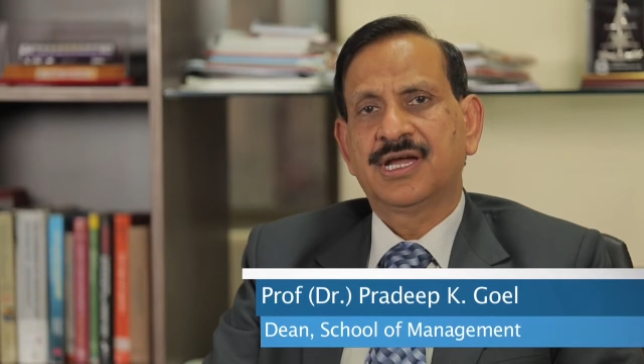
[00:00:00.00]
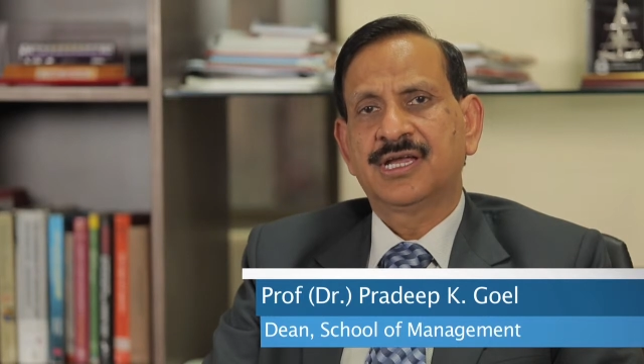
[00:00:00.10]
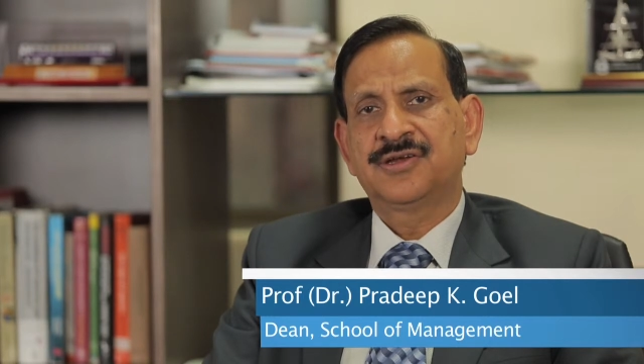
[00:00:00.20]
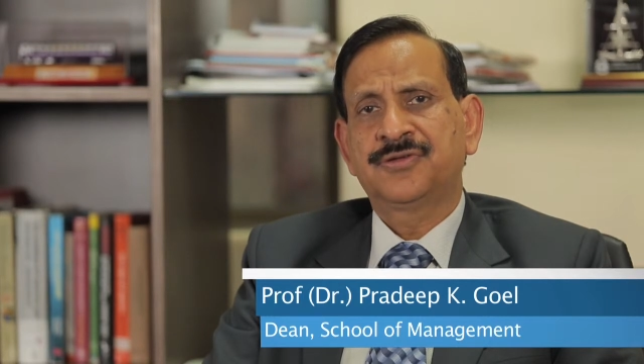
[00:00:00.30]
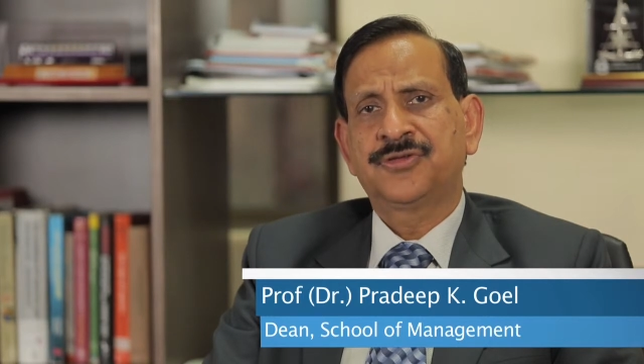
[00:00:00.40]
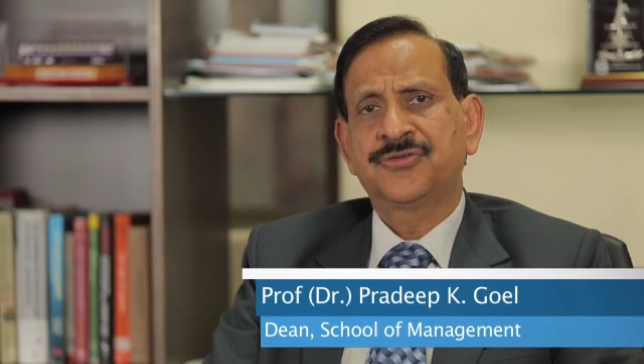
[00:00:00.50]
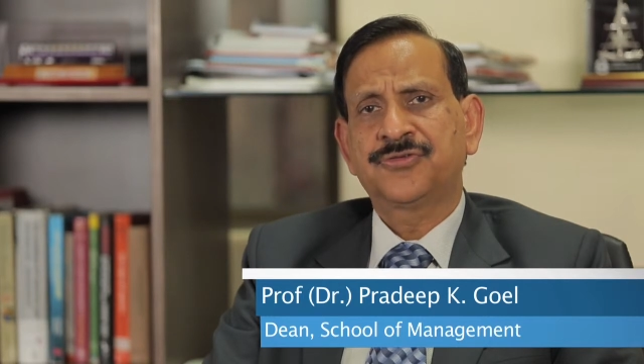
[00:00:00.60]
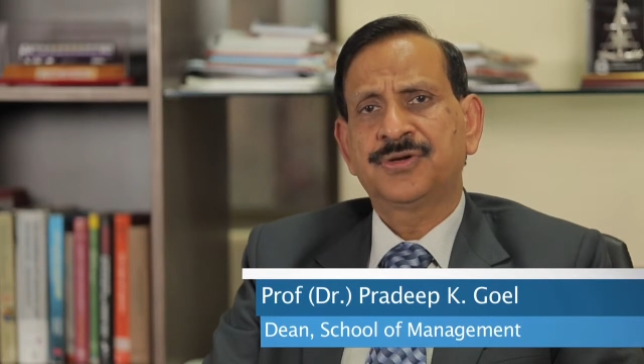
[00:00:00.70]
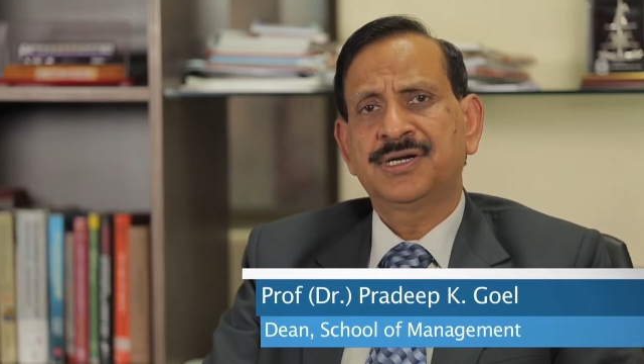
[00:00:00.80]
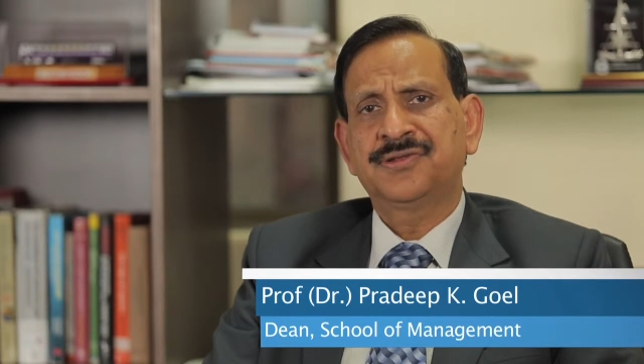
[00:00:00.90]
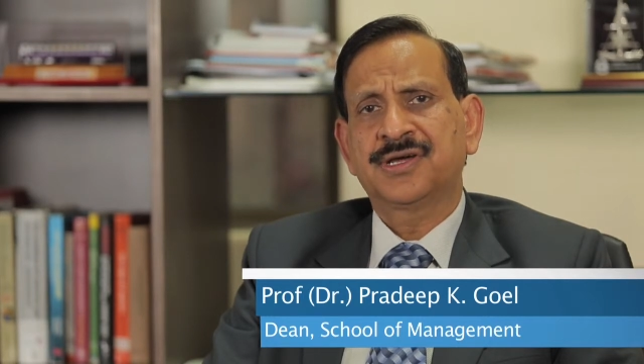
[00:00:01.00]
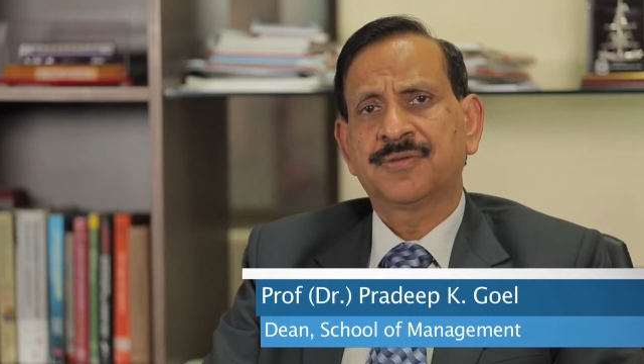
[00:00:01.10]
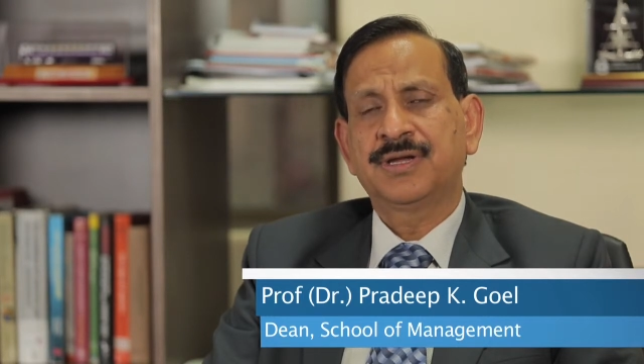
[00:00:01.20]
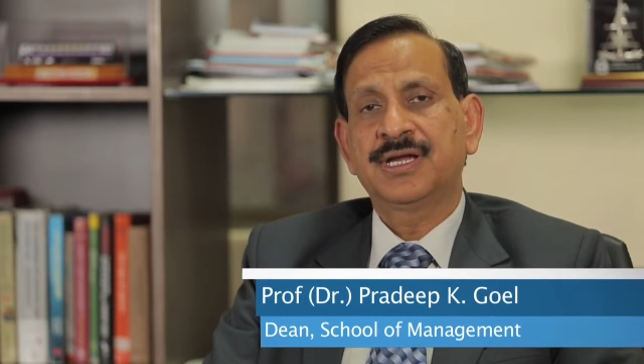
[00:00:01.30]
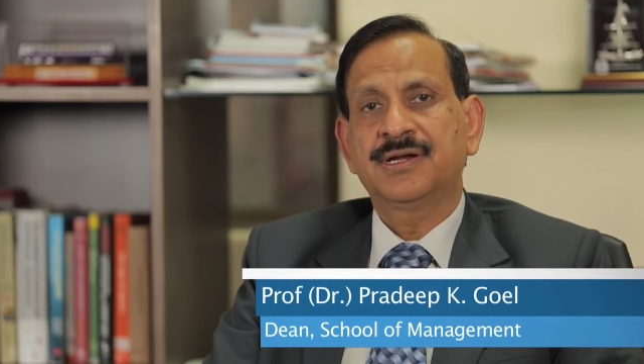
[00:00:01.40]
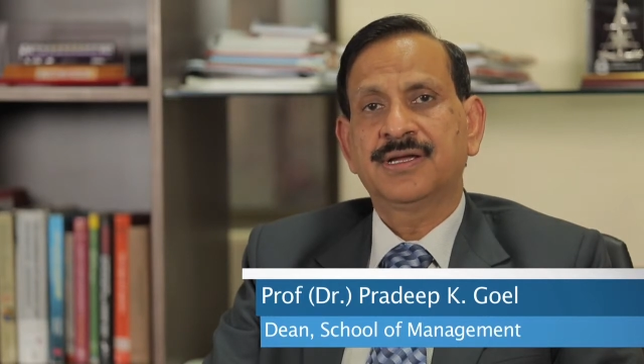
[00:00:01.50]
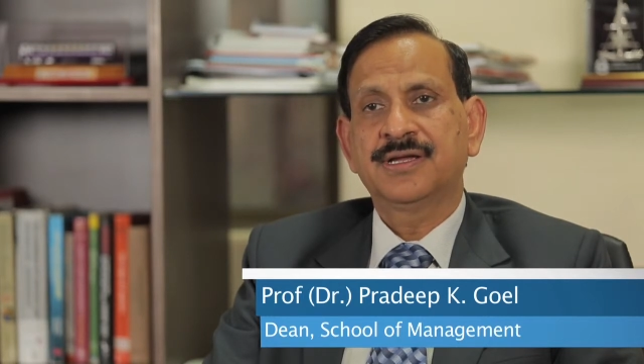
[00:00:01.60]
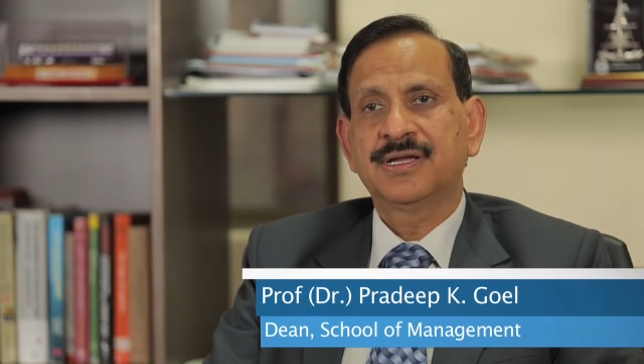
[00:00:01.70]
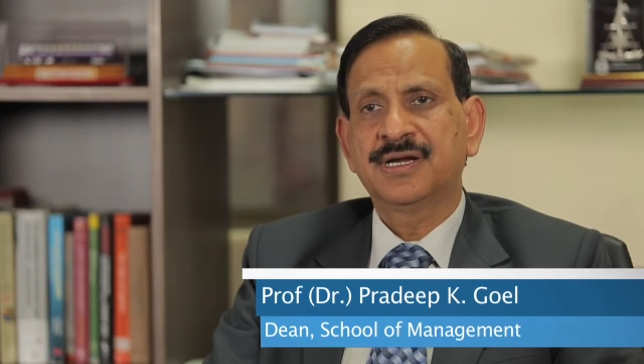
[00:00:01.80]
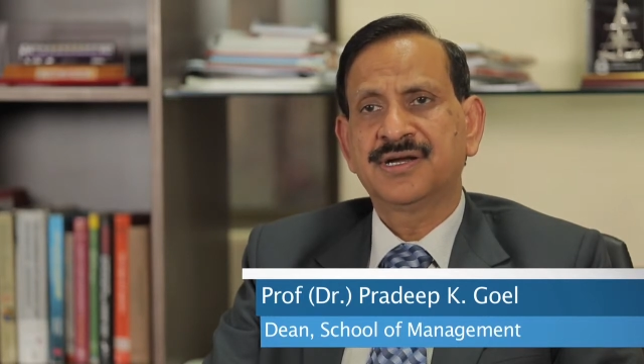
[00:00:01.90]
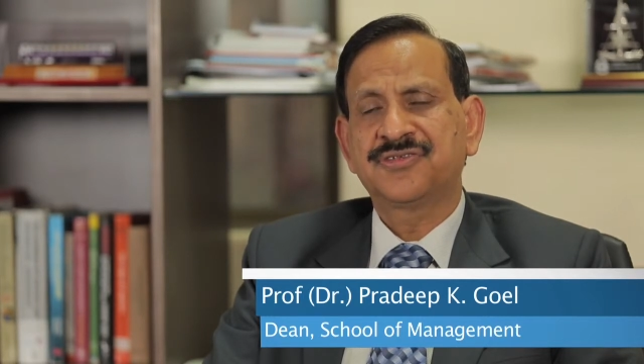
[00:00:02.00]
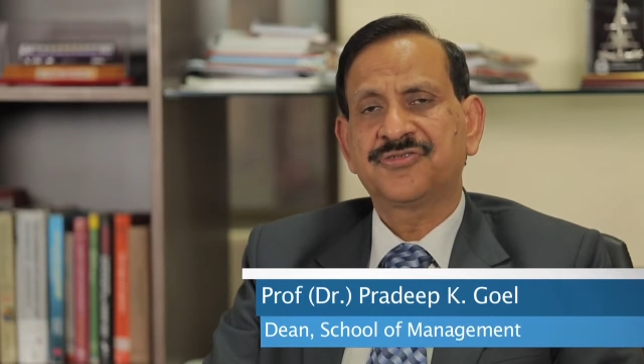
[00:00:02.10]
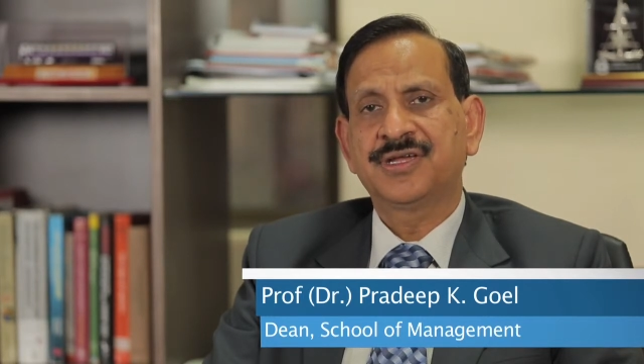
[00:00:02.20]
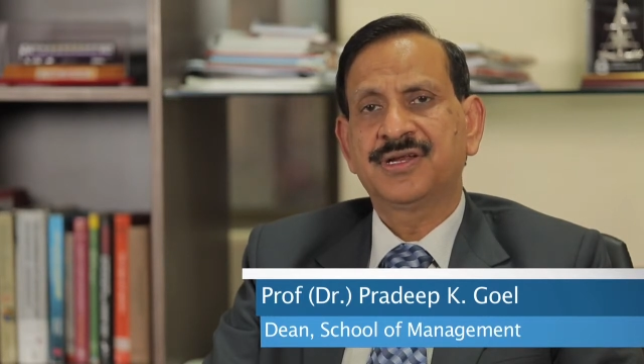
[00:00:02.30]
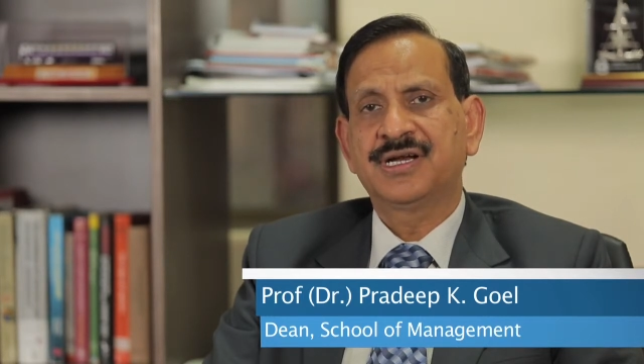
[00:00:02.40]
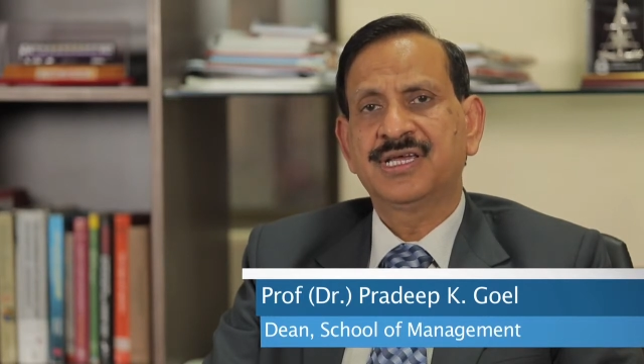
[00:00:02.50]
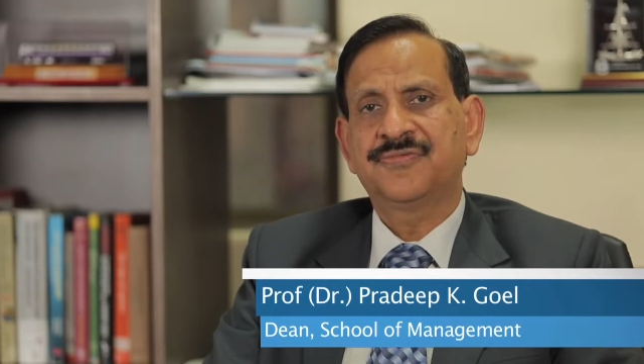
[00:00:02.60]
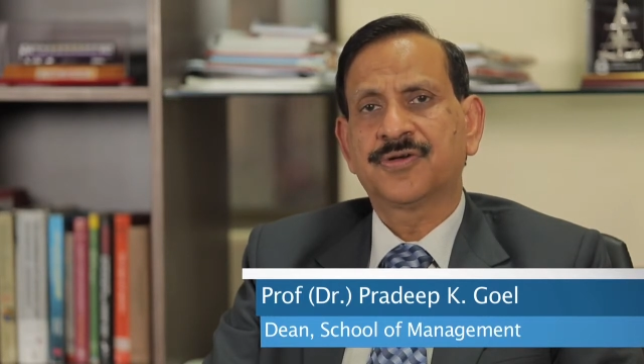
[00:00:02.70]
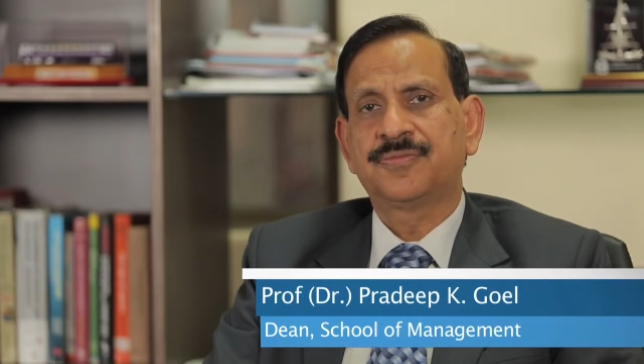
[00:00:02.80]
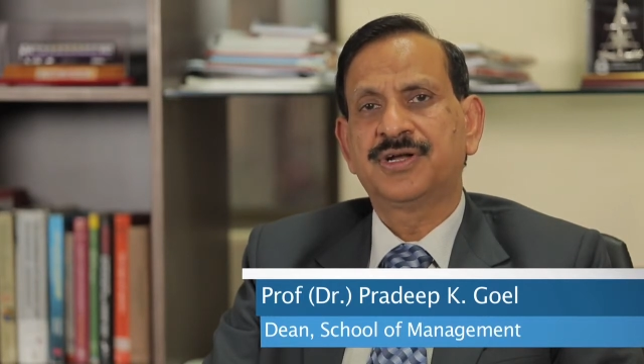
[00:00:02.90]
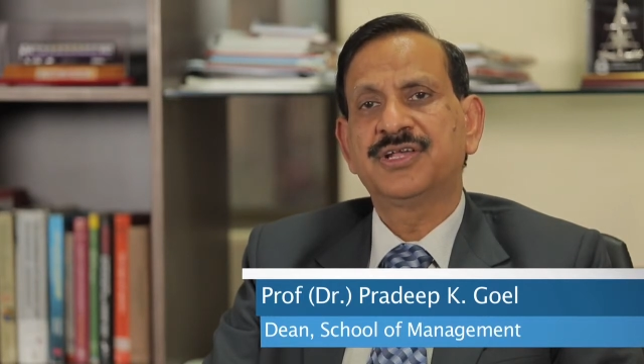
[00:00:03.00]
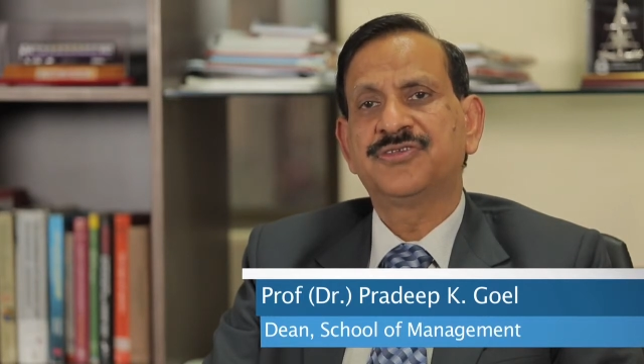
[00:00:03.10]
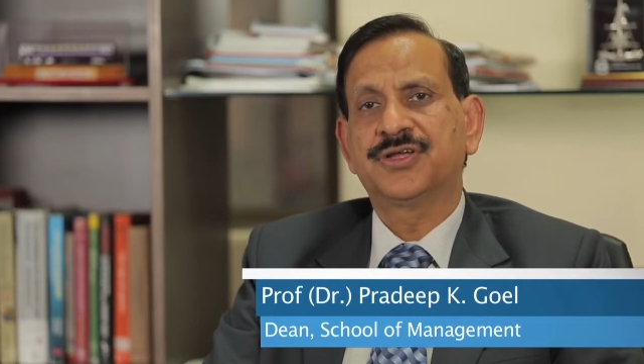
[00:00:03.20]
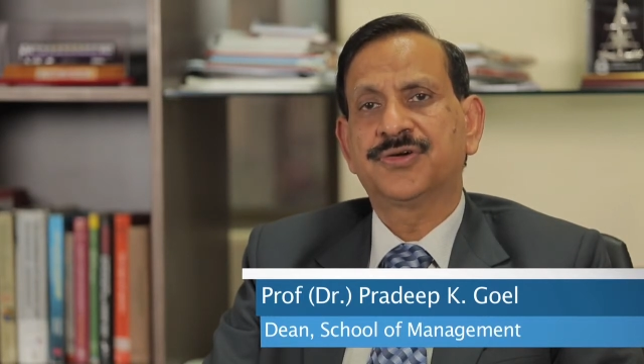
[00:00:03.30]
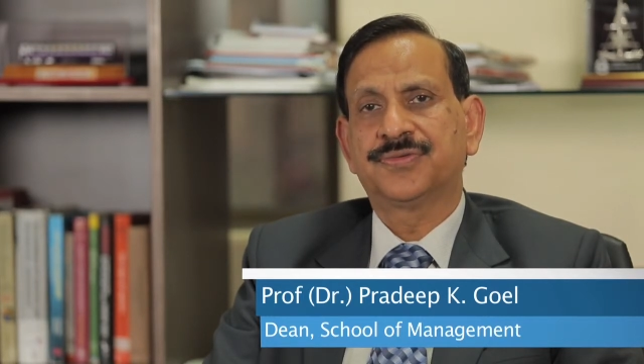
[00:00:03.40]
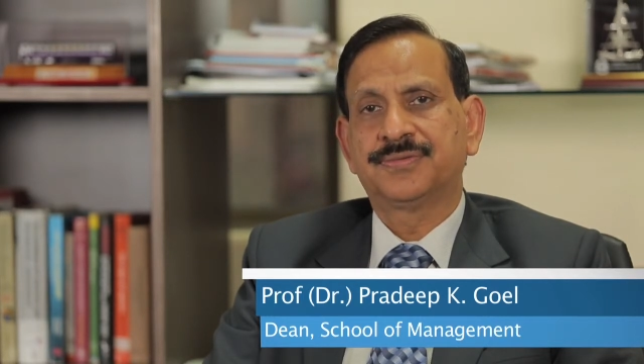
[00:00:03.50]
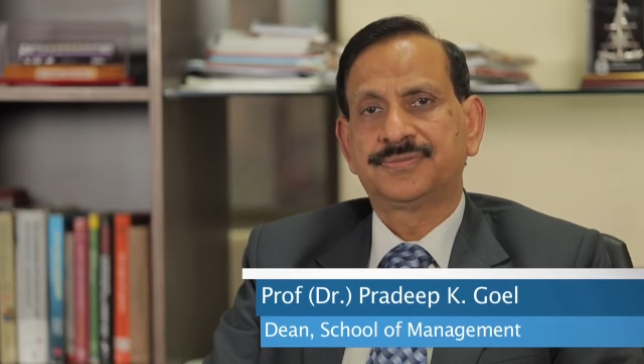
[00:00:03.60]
and students are made industry ready from day zero.